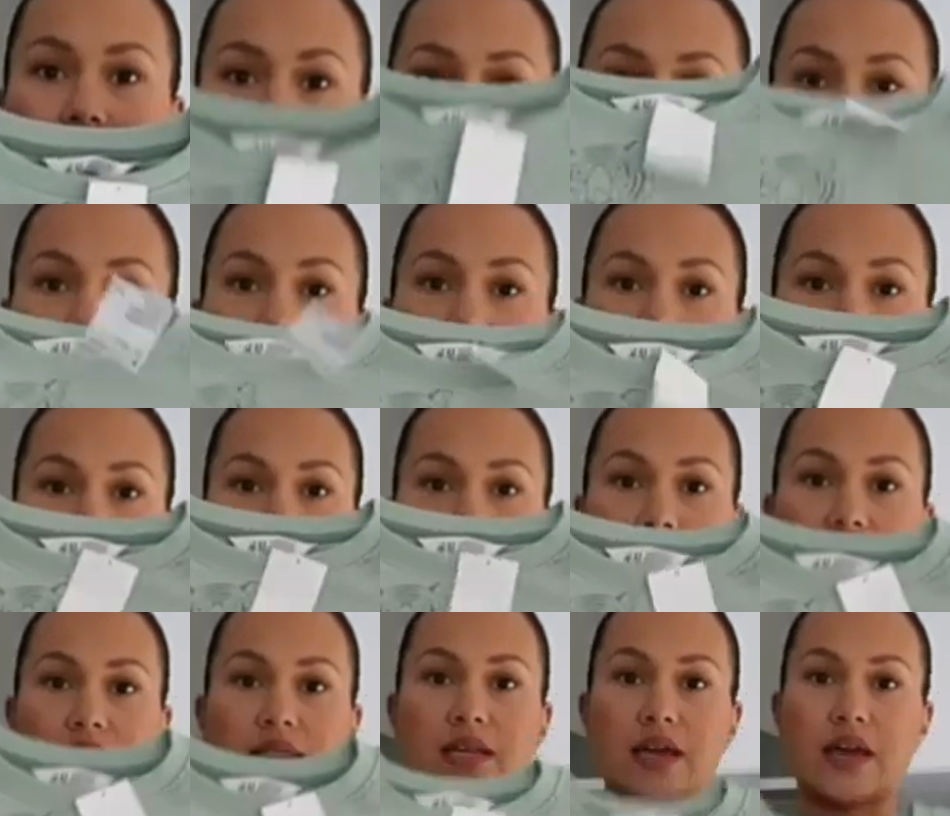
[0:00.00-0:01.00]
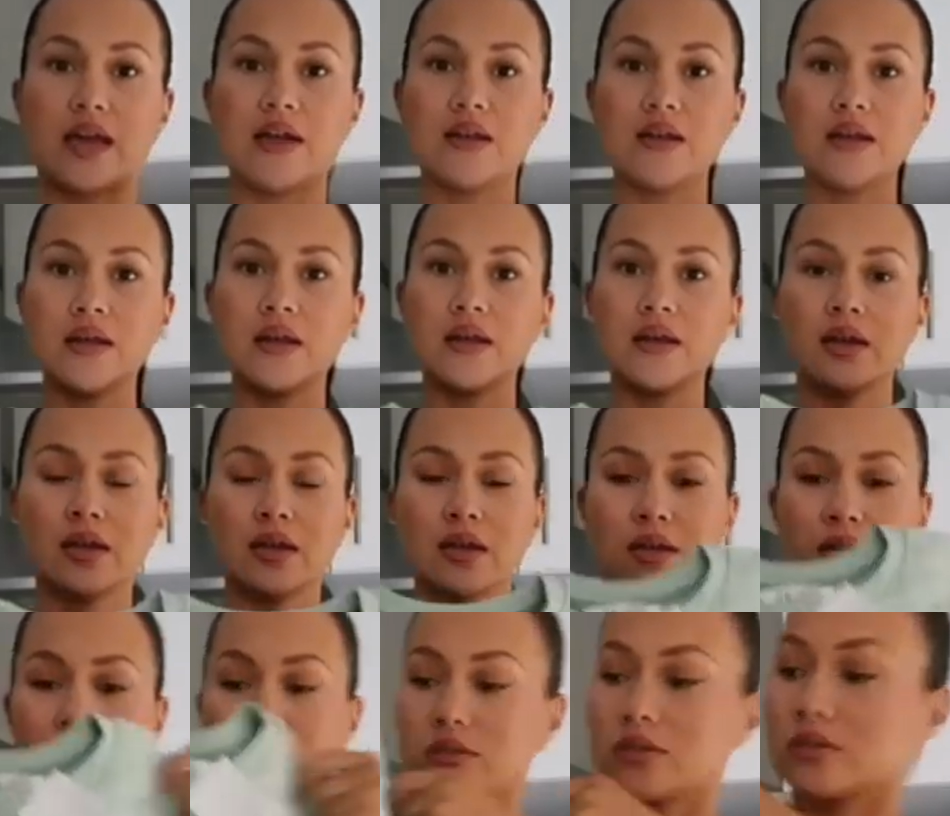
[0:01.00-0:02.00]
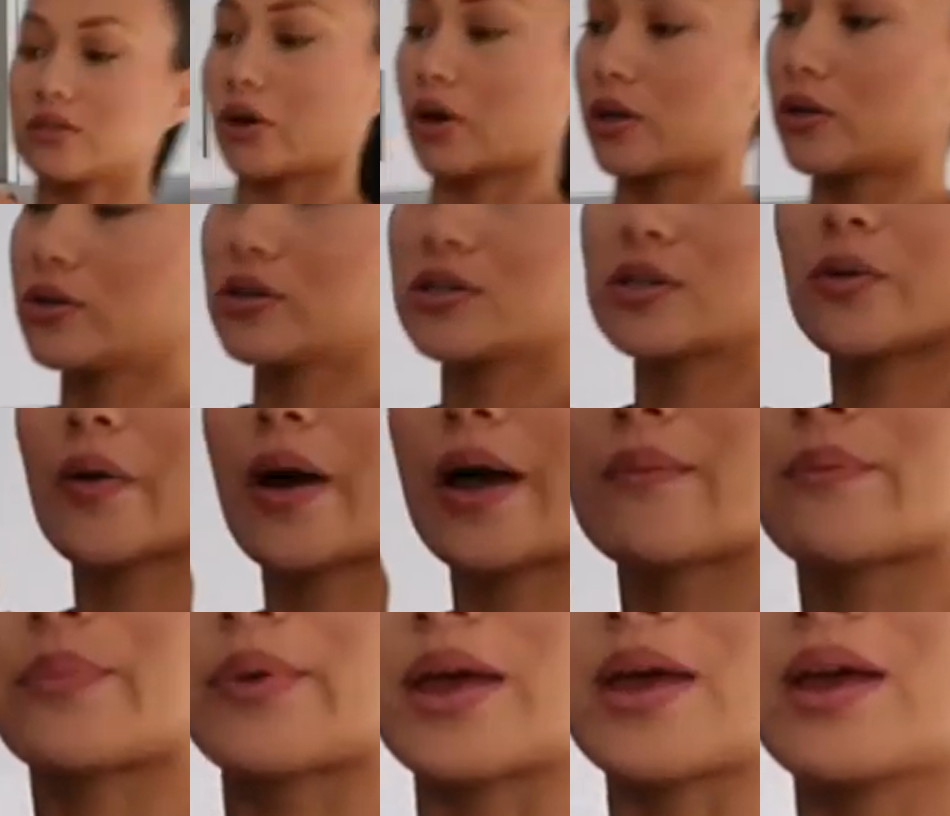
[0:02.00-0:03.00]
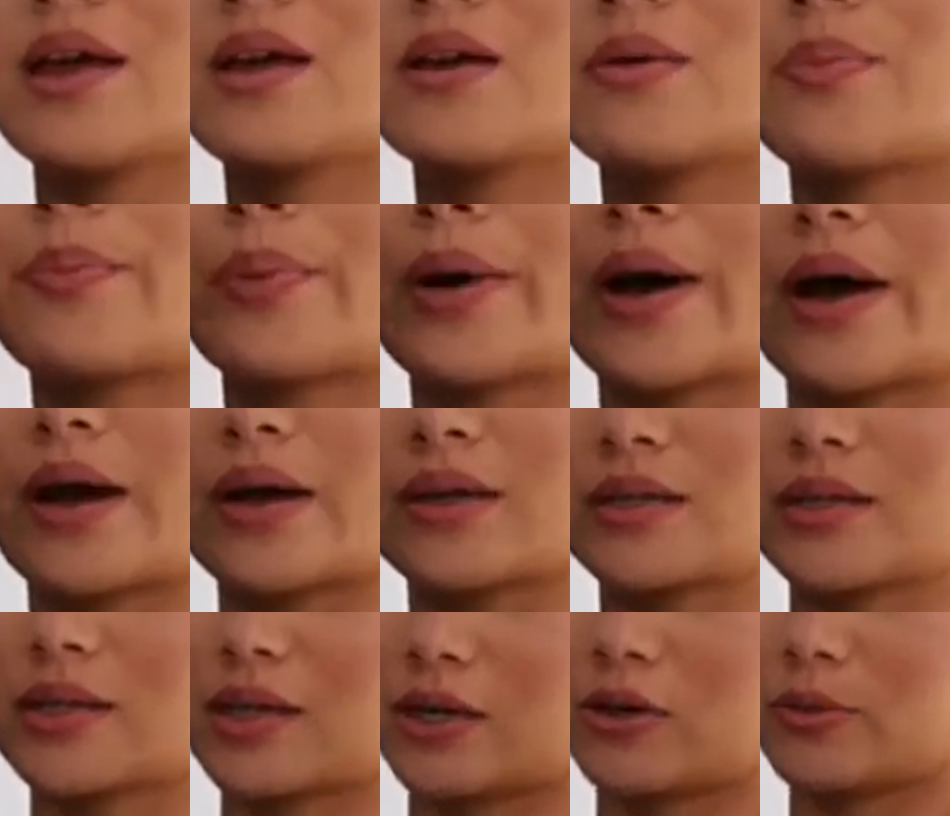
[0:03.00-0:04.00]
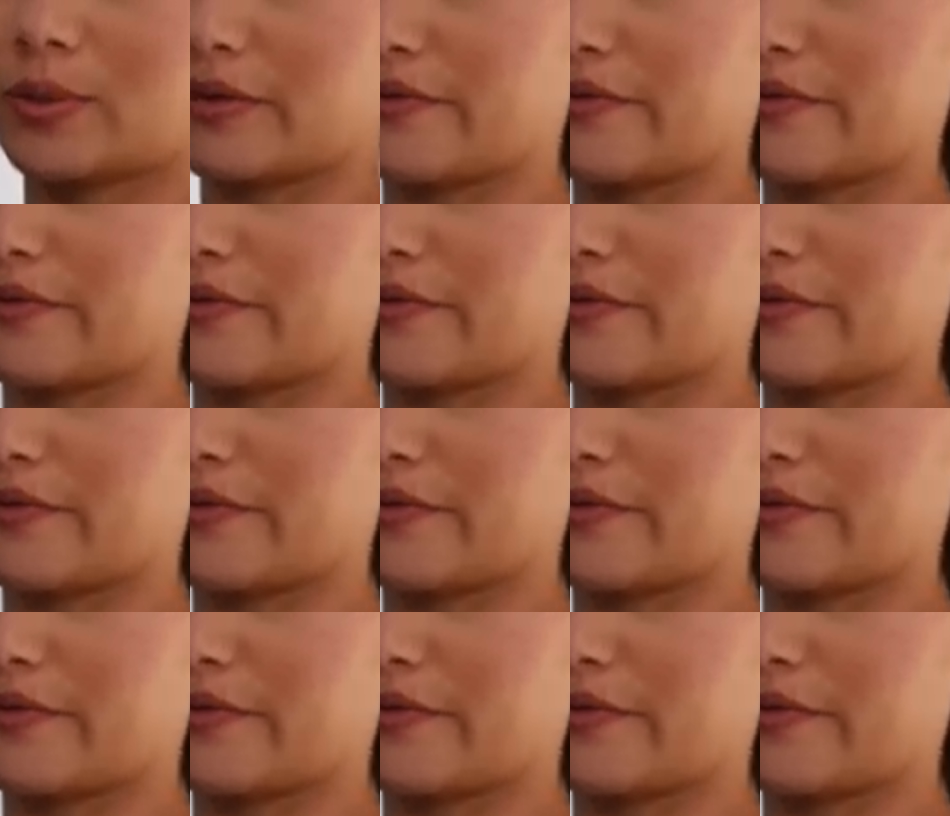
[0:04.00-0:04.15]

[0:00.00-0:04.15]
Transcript: This is a 9 to 10, so it looks quite big, but it'll